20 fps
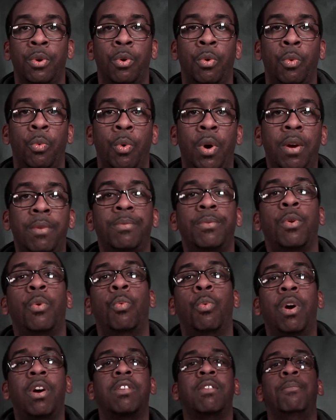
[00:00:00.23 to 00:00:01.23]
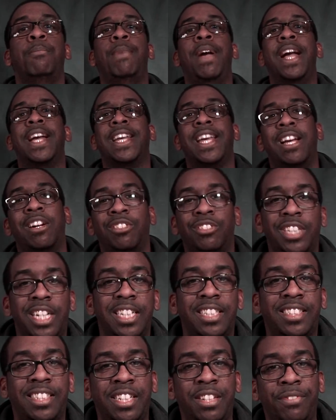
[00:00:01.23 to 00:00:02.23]
Well, welcome back,
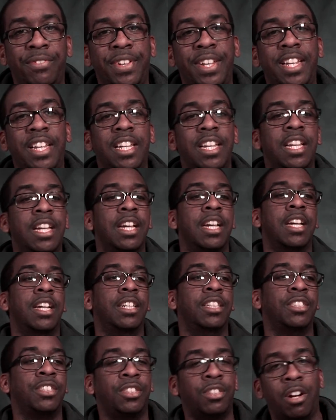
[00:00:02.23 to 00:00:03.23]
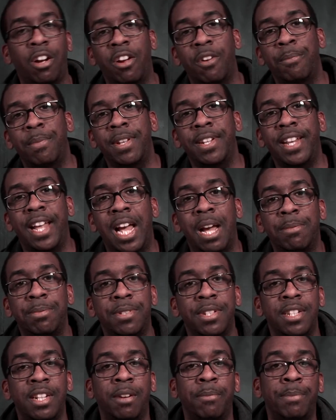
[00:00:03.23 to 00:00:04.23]
LJTV. Sorry I've been
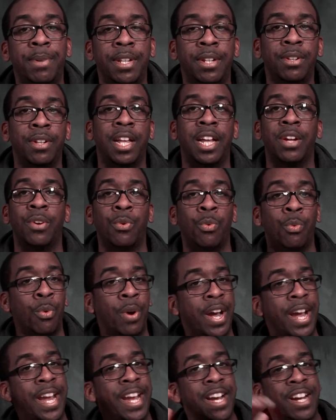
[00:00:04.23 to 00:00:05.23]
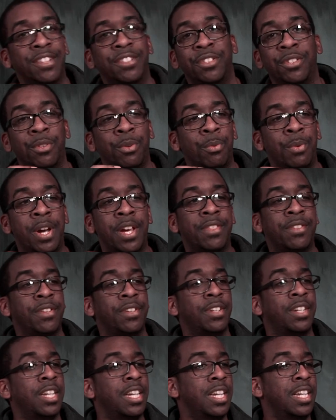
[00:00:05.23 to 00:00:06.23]
absent. I've been like way under the weather
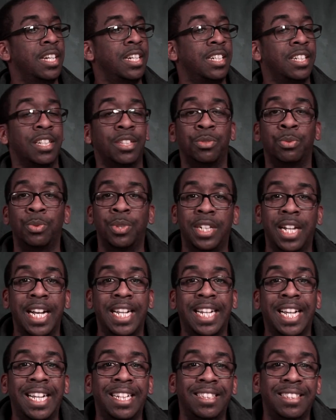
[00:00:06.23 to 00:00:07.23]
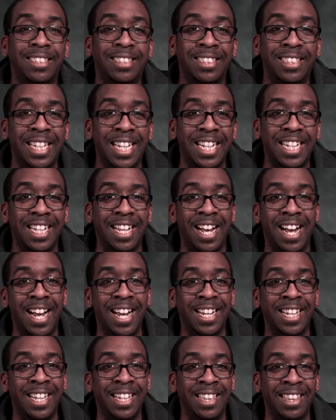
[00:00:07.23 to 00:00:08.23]
because when I get sick, I
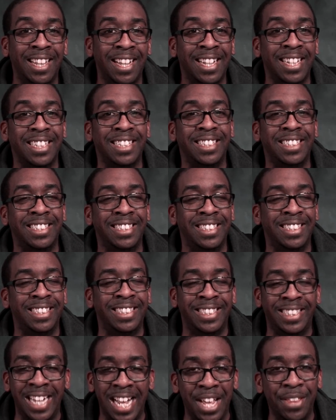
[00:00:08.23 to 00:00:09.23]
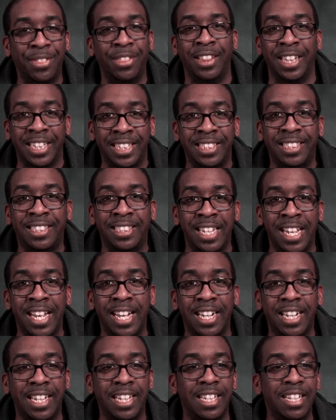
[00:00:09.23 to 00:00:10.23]
get like deathly sick
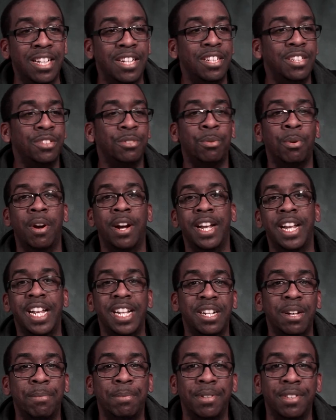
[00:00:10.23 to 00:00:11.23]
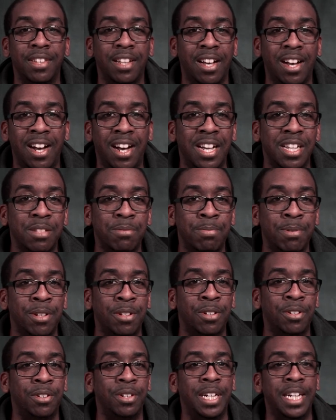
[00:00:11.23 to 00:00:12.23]
where I end up in the
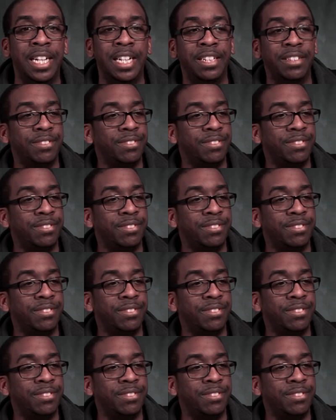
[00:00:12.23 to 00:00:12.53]
hospital and